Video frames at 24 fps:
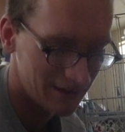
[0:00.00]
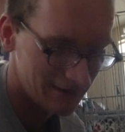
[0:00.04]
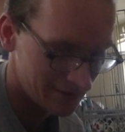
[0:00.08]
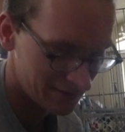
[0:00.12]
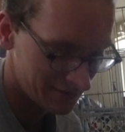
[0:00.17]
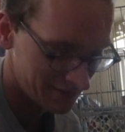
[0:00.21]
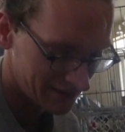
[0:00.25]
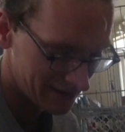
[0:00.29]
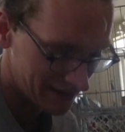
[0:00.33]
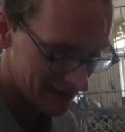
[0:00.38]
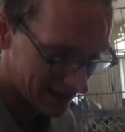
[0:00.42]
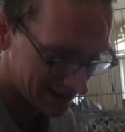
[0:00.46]
and
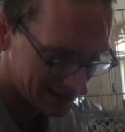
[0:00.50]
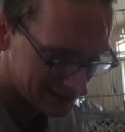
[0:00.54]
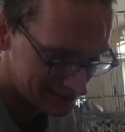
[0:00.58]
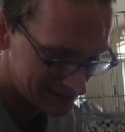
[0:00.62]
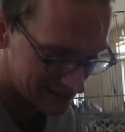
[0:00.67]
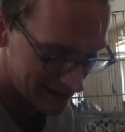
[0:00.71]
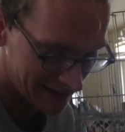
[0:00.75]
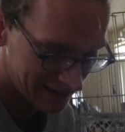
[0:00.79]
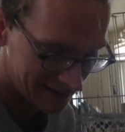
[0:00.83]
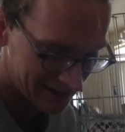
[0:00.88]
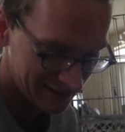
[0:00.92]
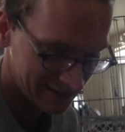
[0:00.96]
then the next
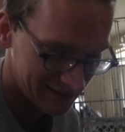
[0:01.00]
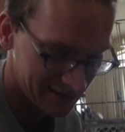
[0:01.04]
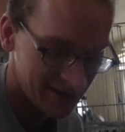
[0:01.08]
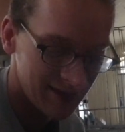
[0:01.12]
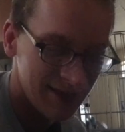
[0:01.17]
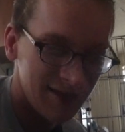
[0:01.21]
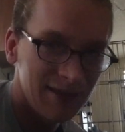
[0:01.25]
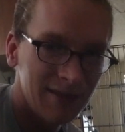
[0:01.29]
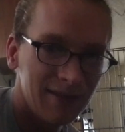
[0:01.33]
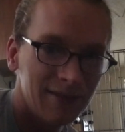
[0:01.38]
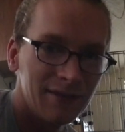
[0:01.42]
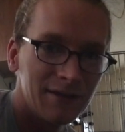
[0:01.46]
second,
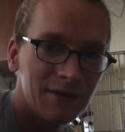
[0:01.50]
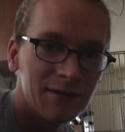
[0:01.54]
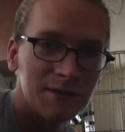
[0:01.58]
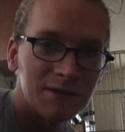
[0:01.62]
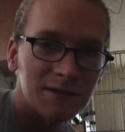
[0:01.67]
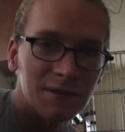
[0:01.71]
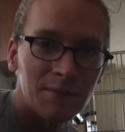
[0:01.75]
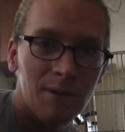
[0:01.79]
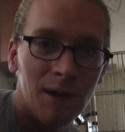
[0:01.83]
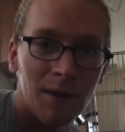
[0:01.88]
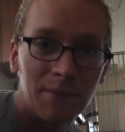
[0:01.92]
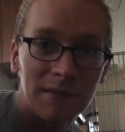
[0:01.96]
there
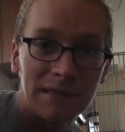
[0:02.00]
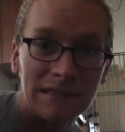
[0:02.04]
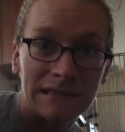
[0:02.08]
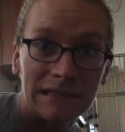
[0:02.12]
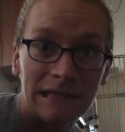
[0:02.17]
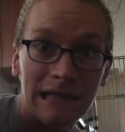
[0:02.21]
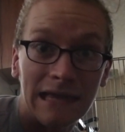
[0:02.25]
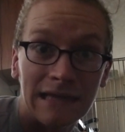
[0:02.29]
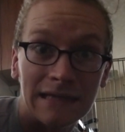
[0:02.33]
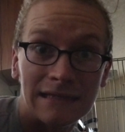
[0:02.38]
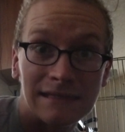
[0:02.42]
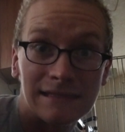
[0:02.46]
was a puppy's
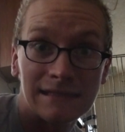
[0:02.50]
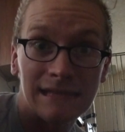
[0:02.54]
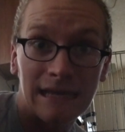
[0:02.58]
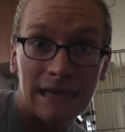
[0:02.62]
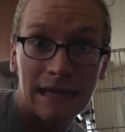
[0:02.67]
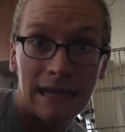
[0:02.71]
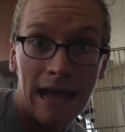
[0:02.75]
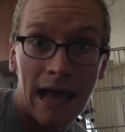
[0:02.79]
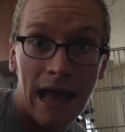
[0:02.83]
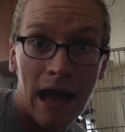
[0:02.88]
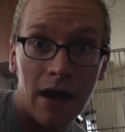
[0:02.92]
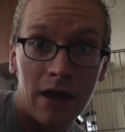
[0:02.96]
leg
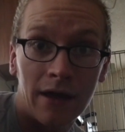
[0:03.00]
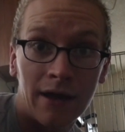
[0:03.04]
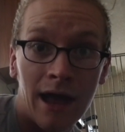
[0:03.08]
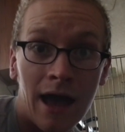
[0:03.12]
sticking out.